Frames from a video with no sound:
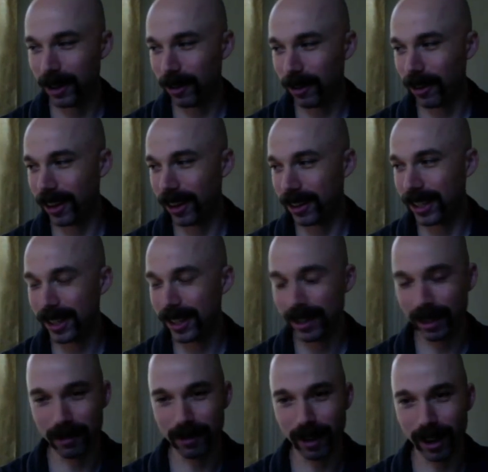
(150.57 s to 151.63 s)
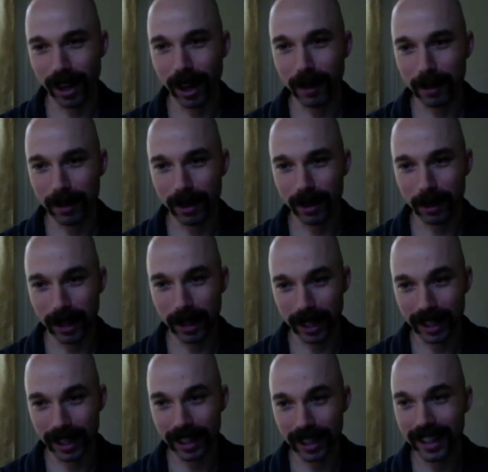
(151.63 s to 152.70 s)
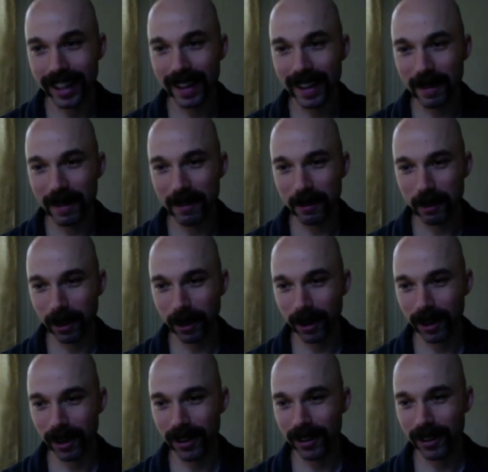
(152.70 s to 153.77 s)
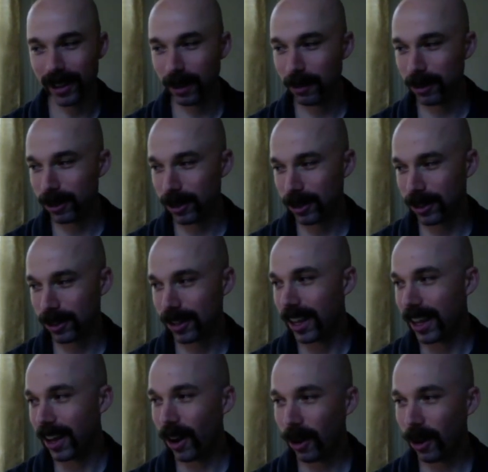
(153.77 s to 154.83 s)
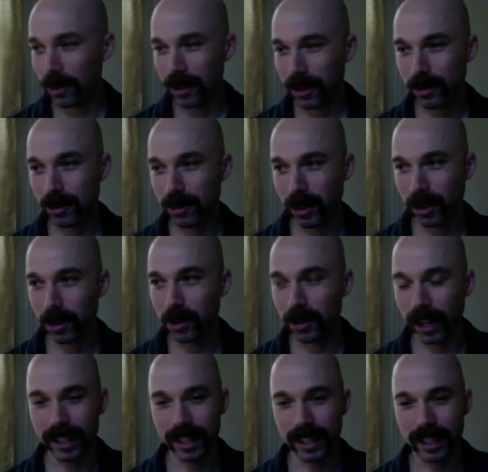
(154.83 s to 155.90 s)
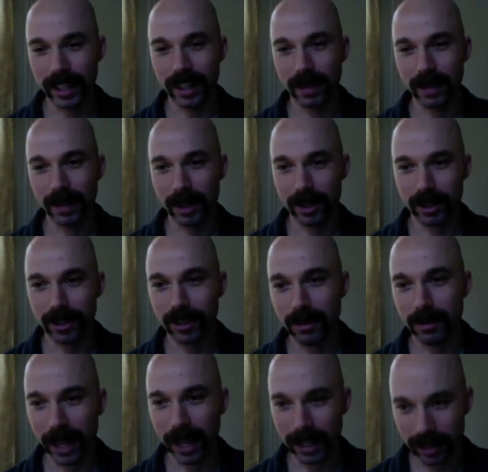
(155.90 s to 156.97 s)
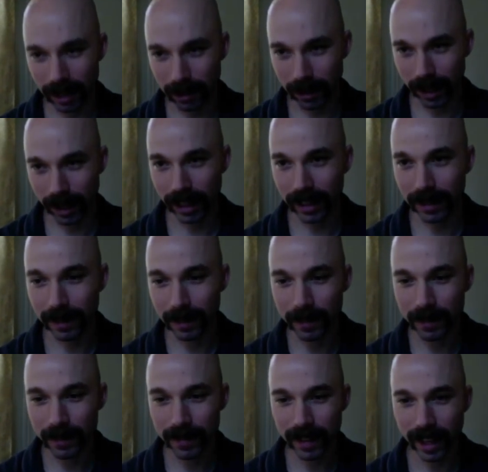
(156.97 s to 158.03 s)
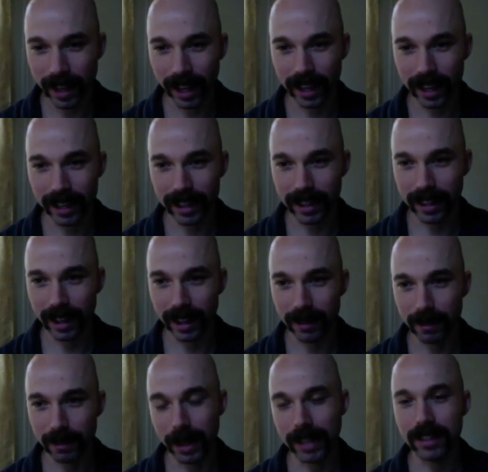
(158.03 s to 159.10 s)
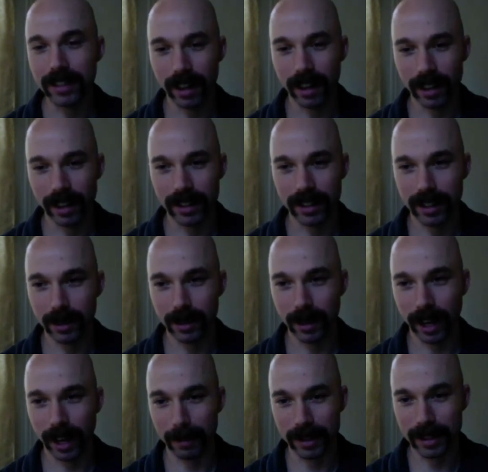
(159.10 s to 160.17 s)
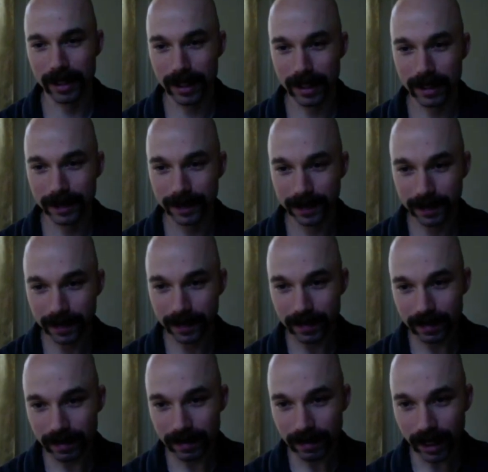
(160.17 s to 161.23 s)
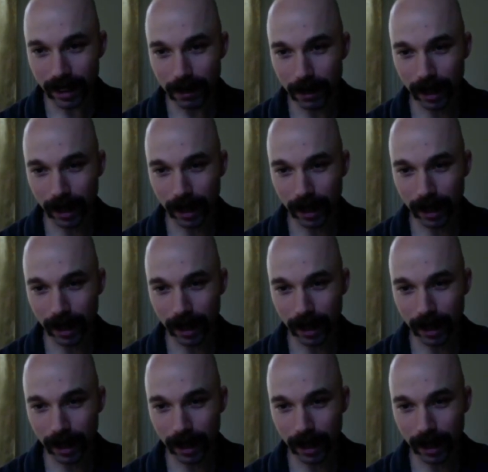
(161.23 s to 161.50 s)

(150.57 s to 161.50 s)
at least a couple a week, where they were just, oh, this was a cool idea. Let me just make something and based on it and see what happens. But,